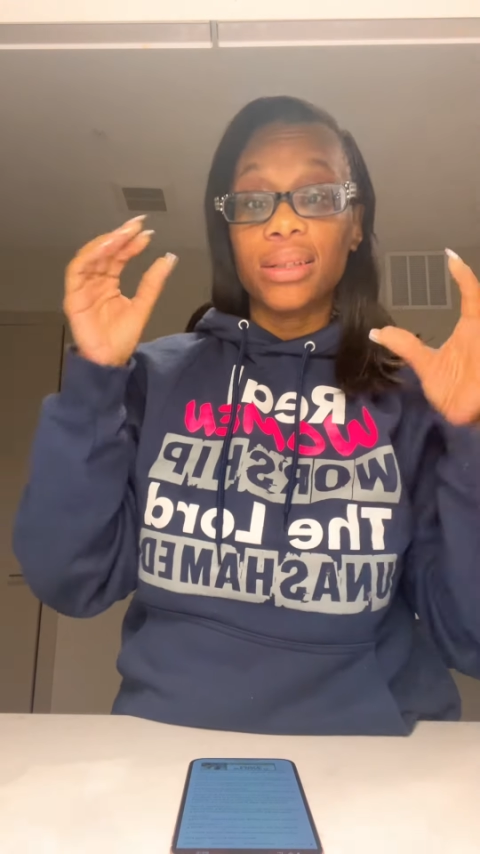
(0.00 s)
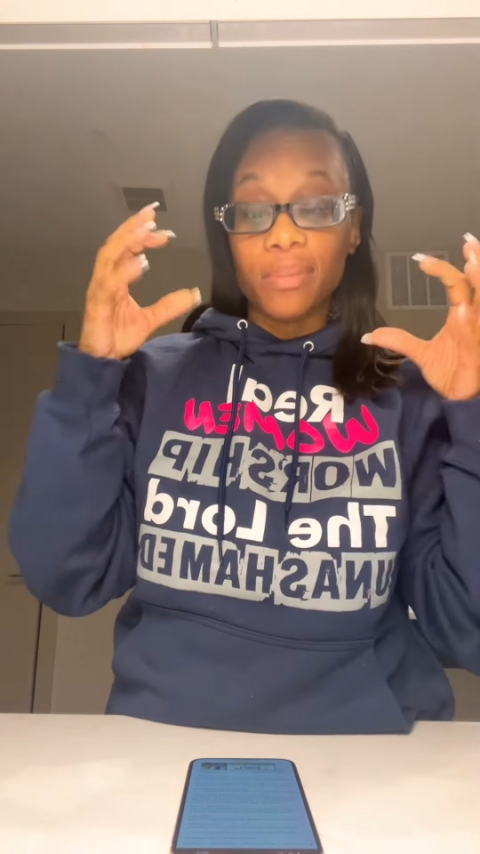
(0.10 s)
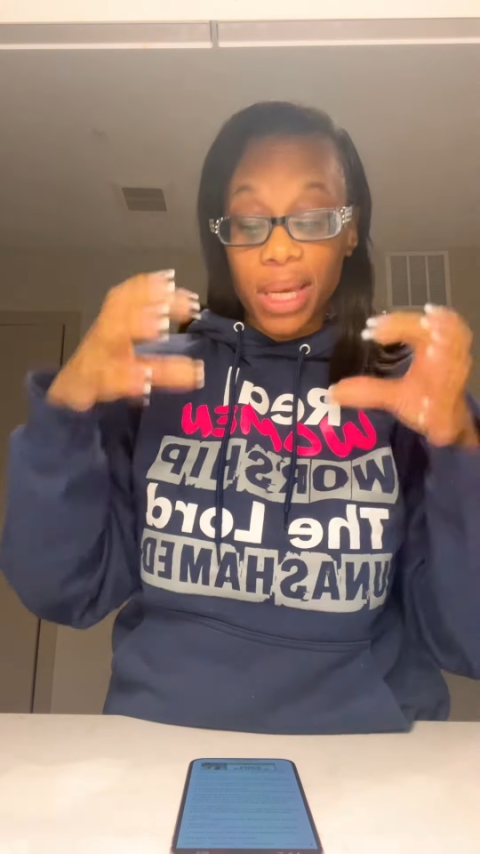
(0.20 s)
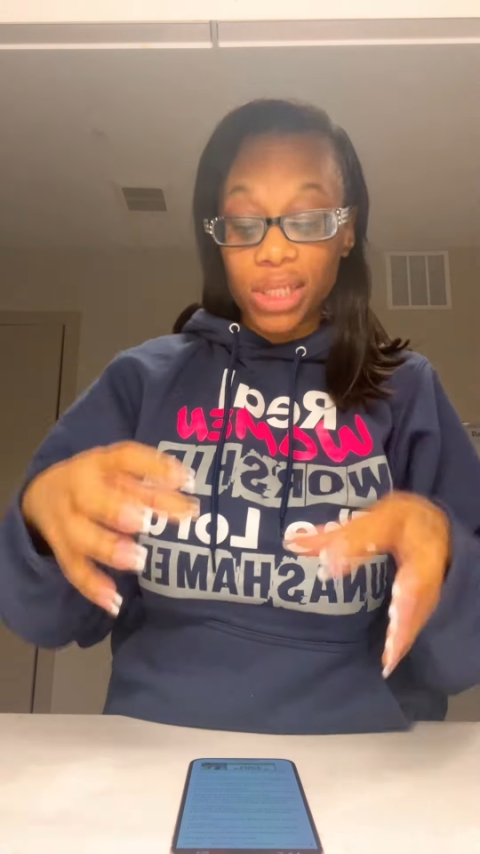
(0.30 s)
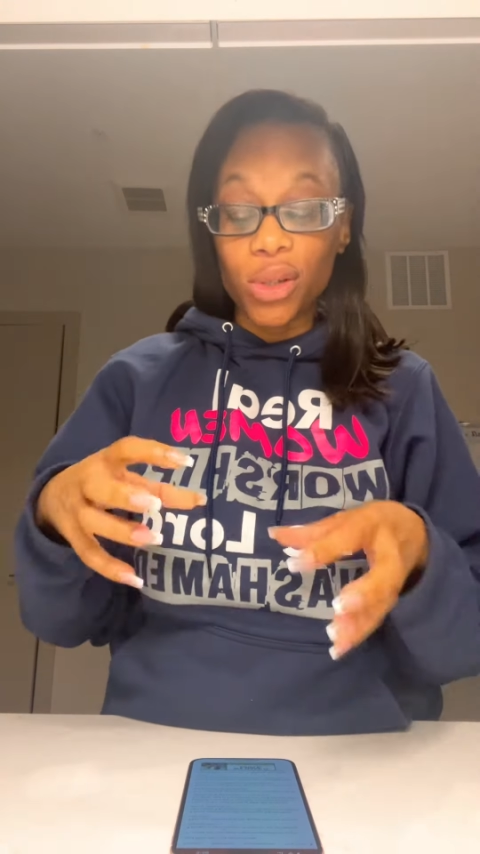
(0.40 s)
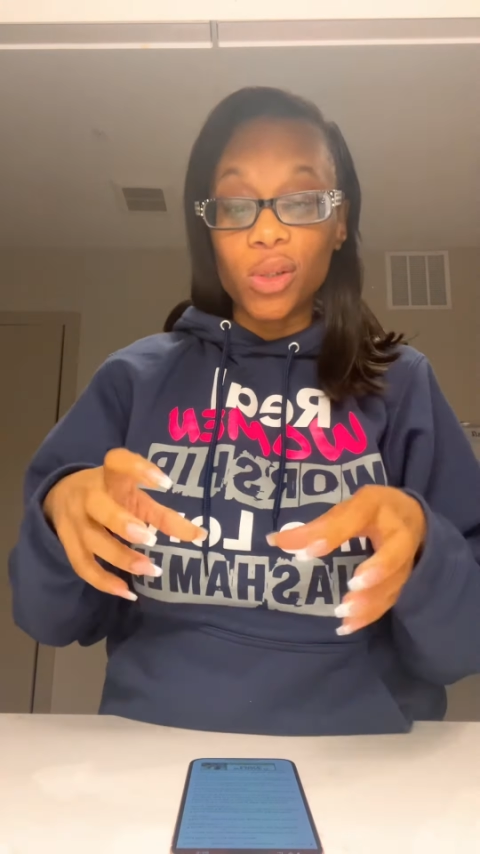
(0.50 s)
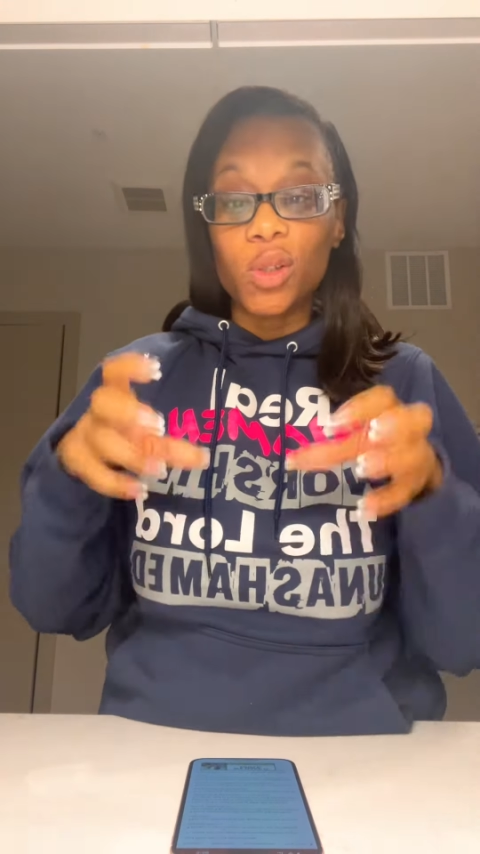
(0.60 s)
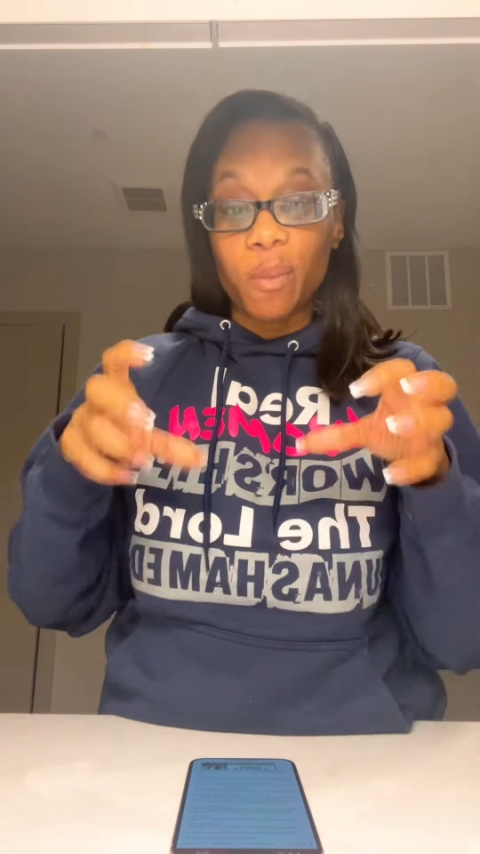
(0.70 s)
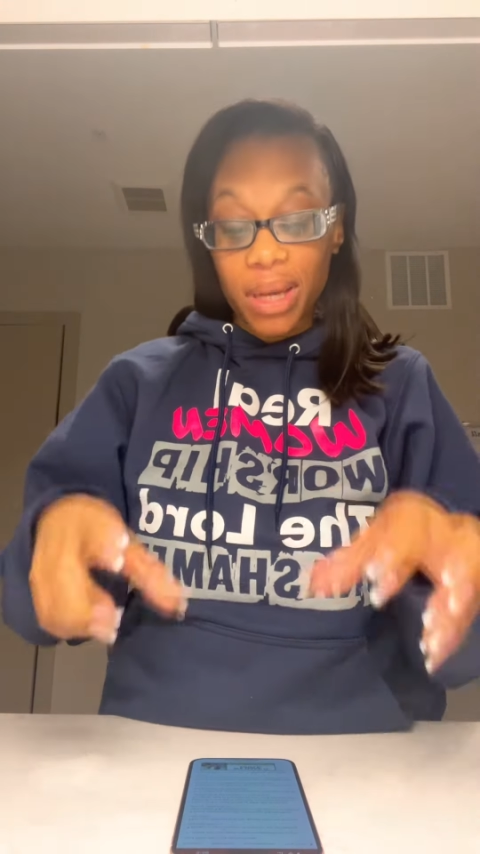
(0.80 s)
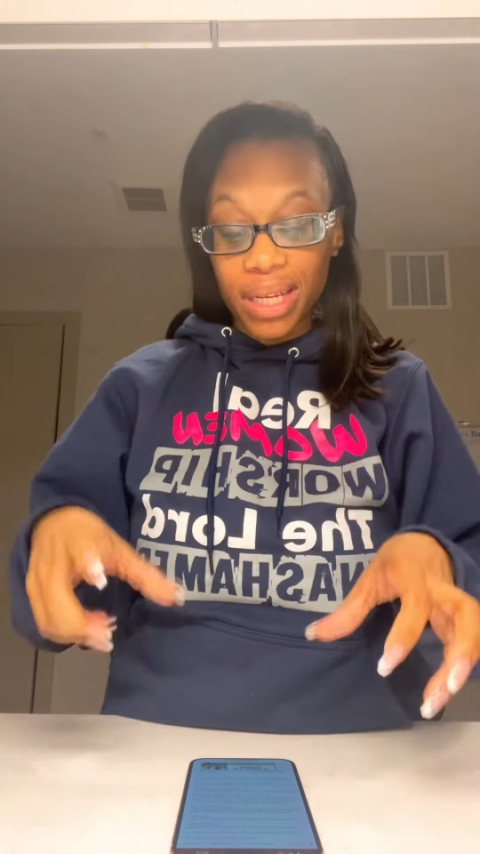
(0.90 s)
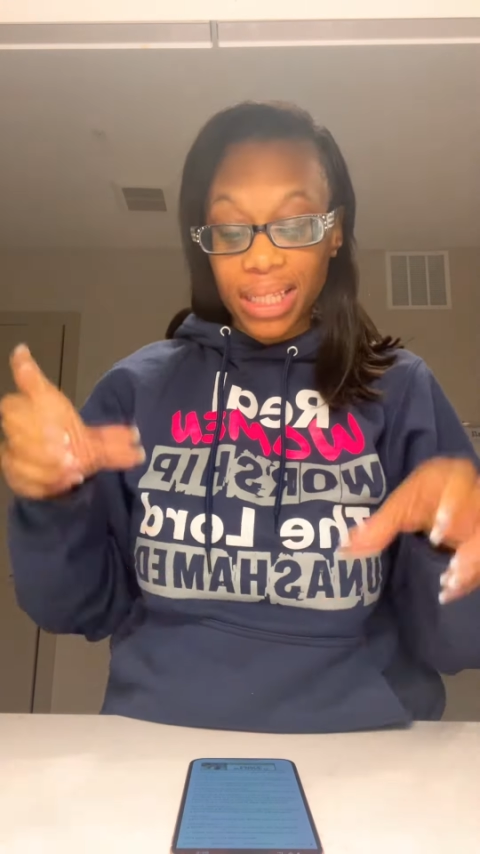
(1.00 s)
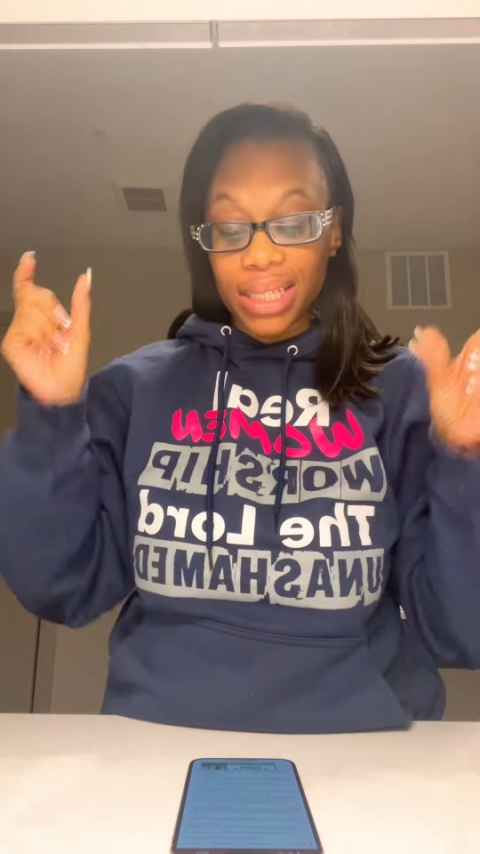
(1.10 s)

Make sure you spend at